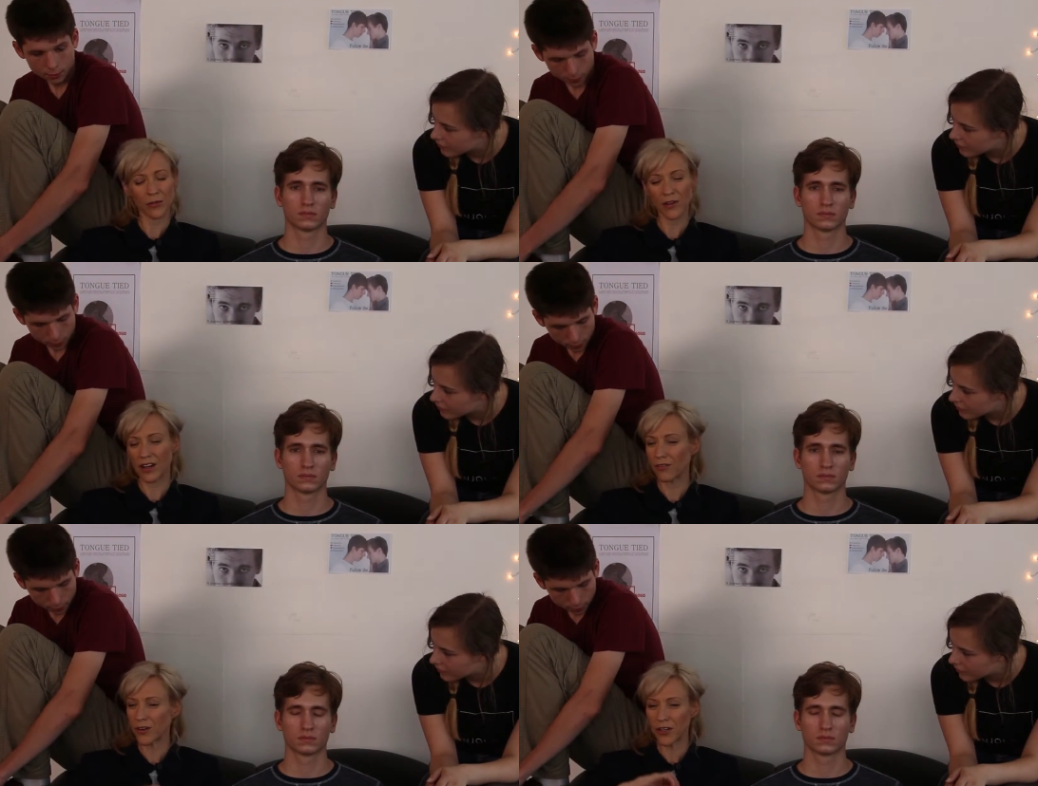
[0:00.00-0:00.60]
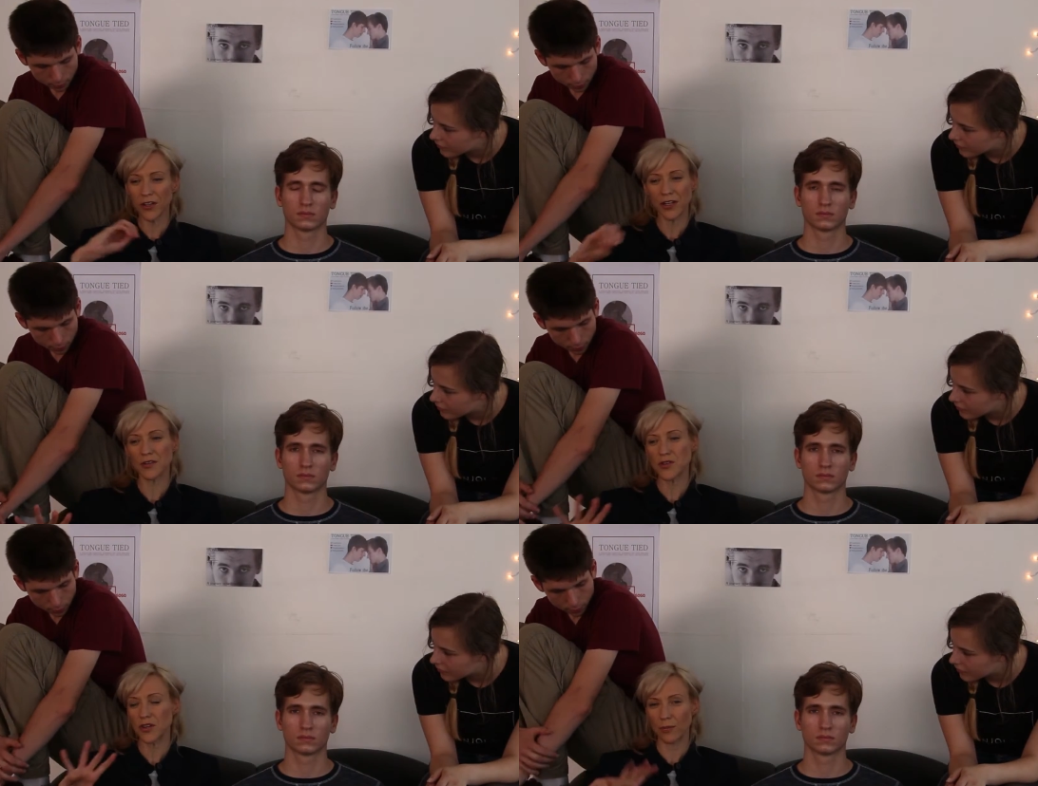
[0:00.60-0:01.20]
Speaker 1: whatever you
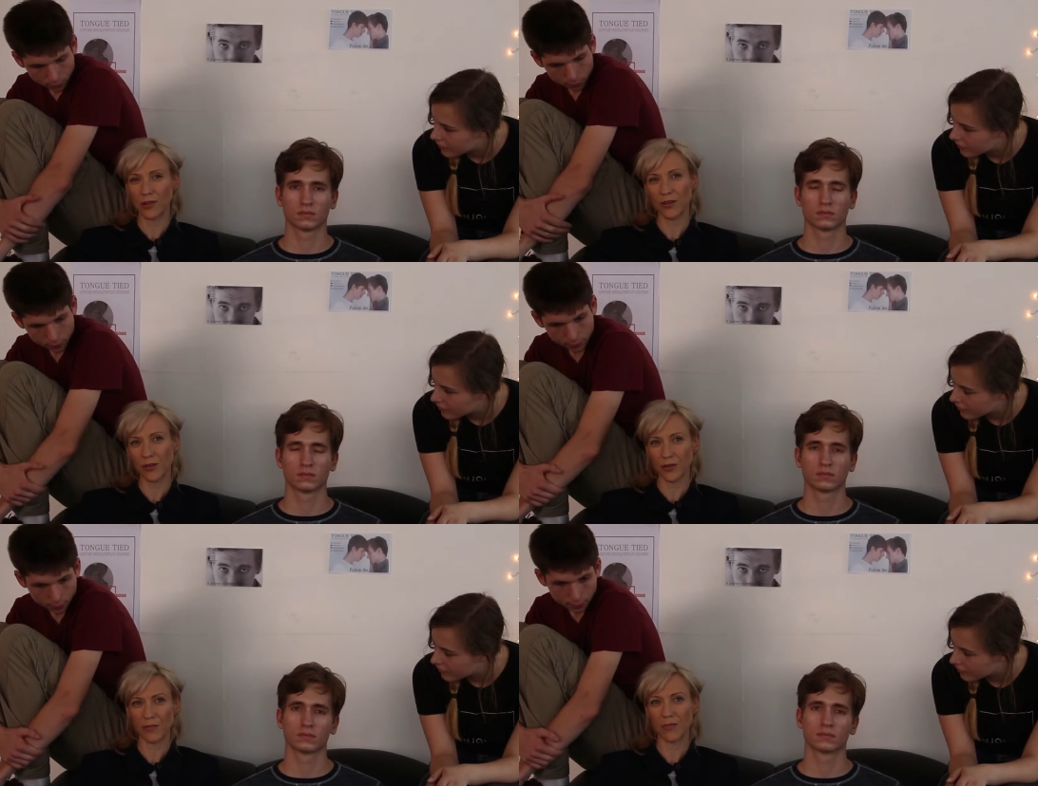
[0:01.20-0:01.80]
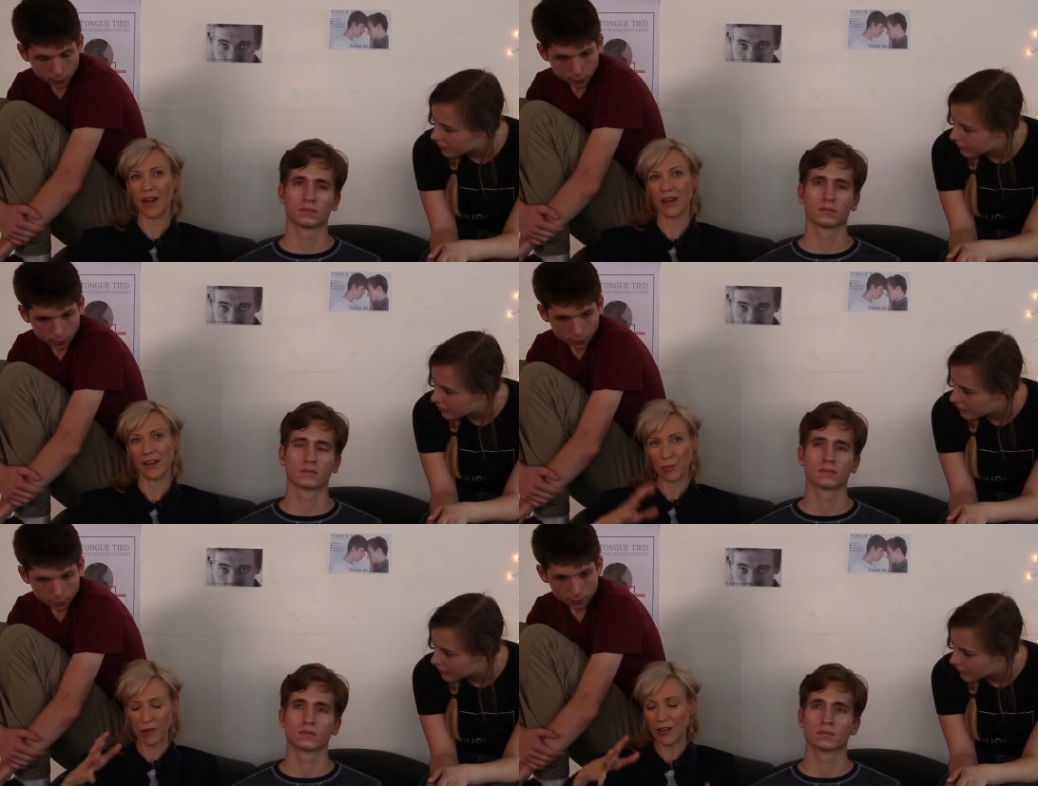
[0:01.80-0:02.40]
contribute
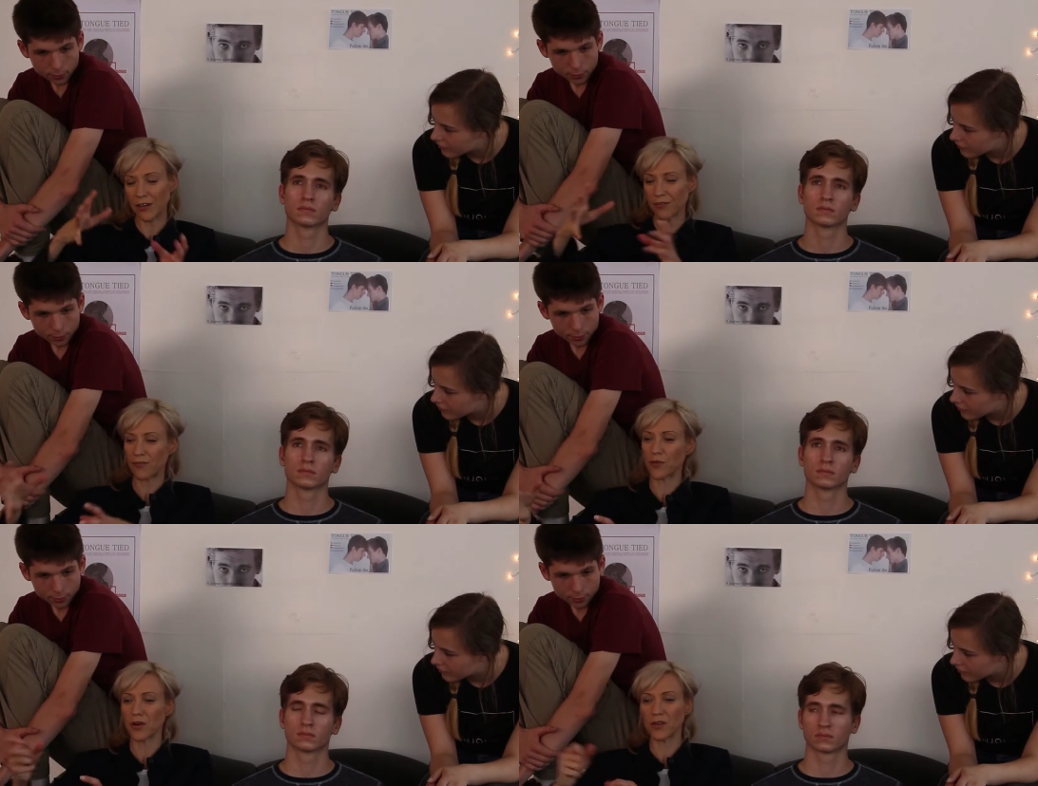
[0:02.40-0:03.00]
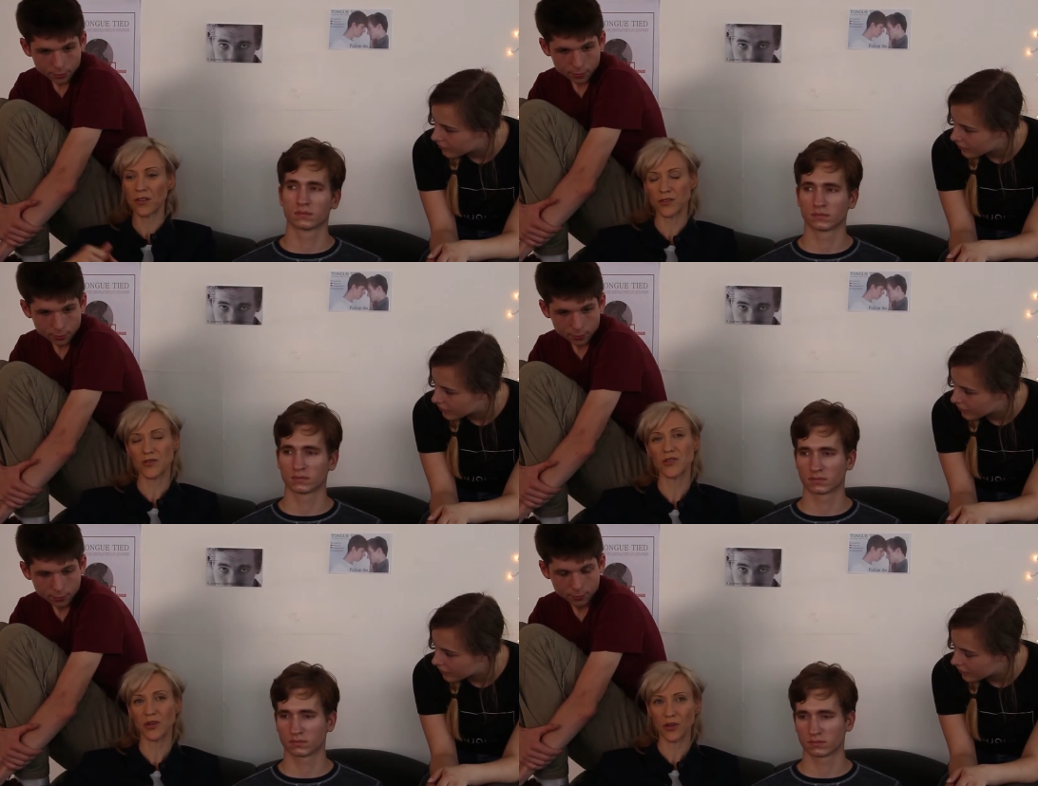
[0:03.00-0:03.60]
might bring it forth
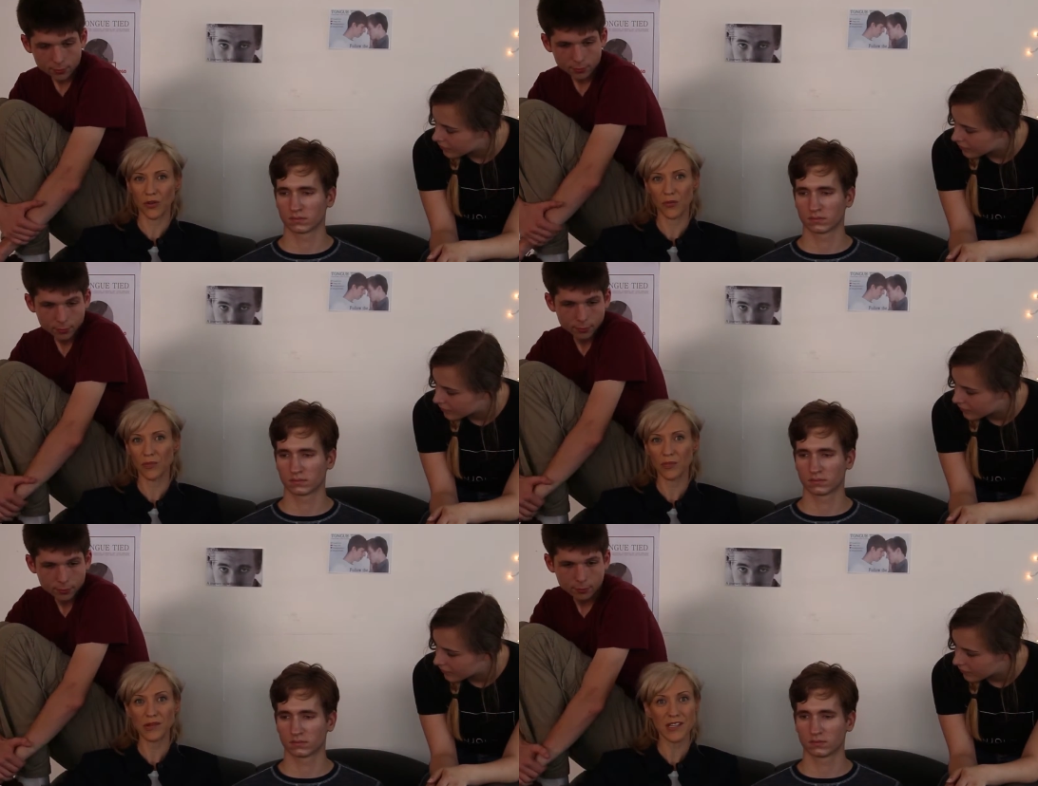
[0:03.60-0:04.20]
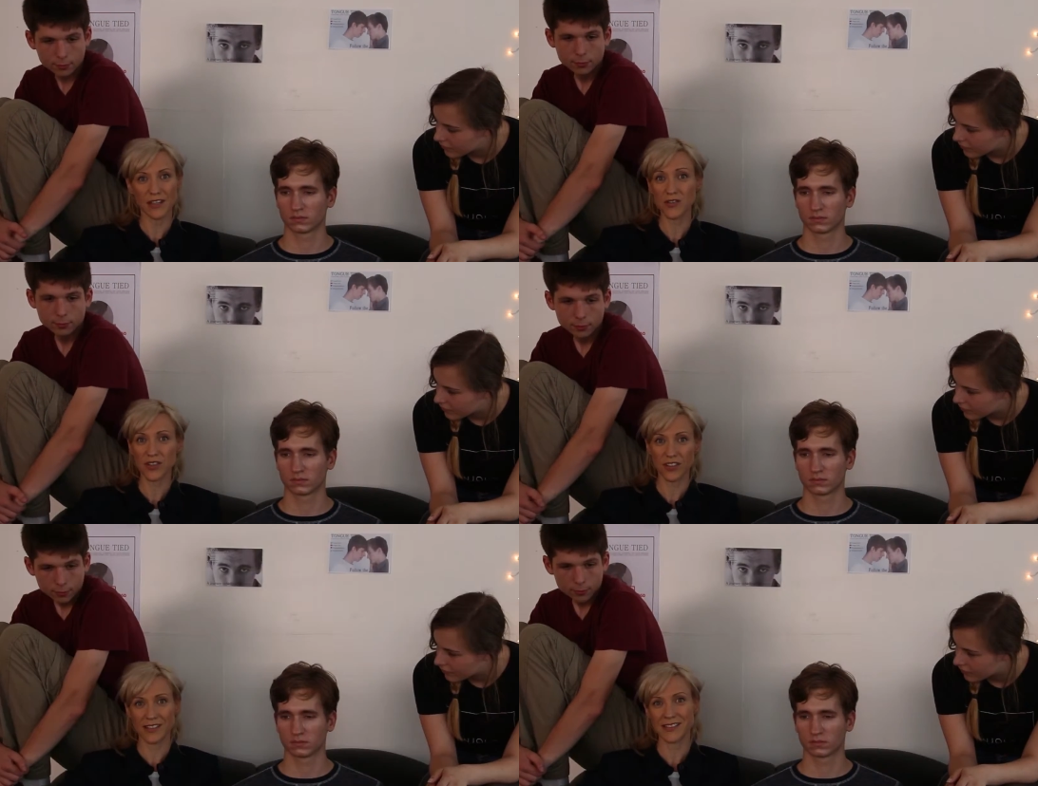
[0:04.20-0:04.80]
to
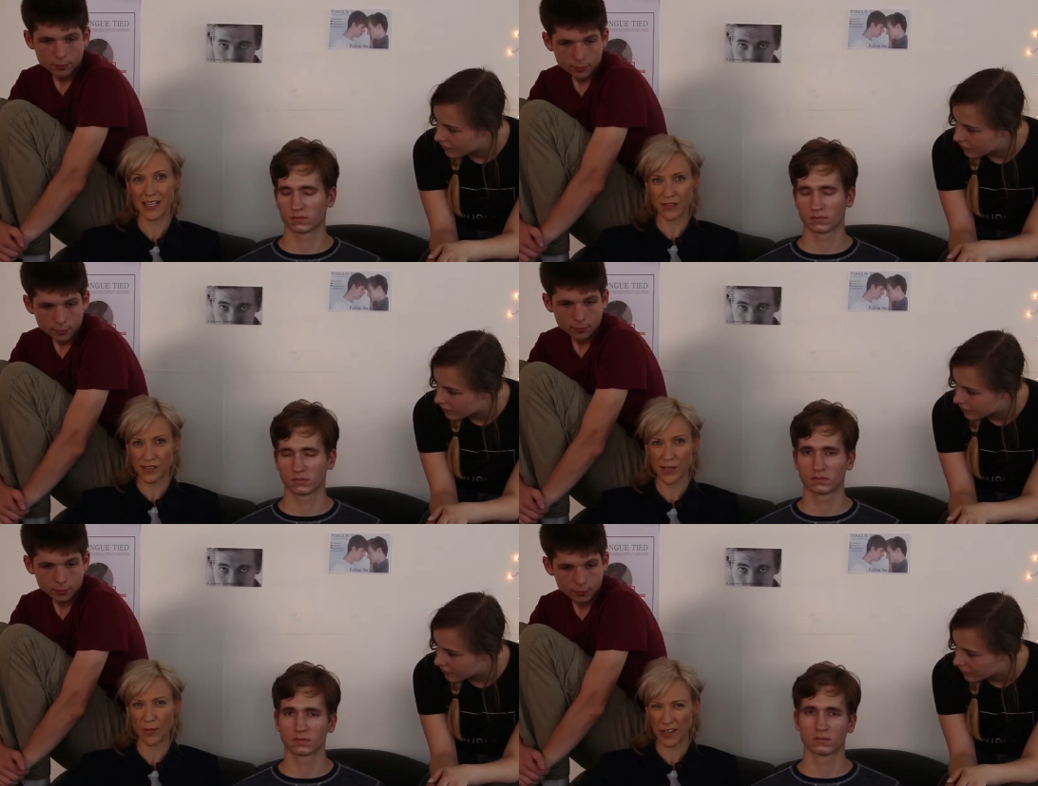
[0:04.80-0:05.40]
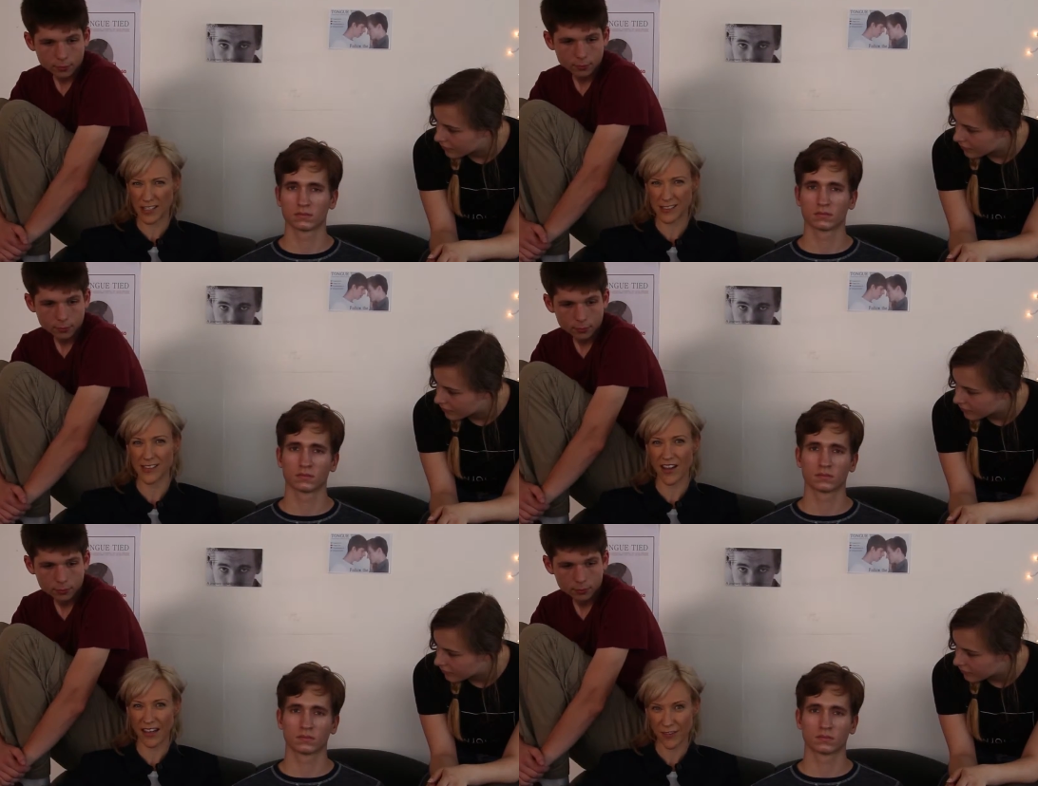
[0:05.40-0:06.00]
potentially save
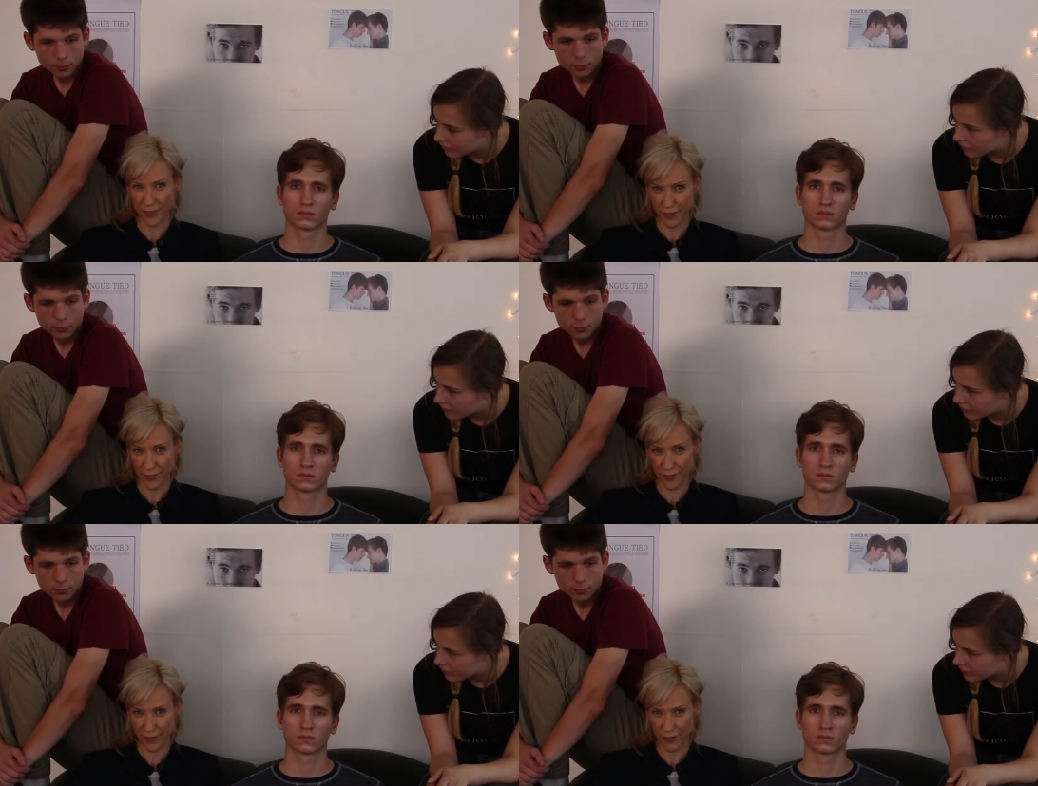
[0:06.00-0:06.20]
somebody's life.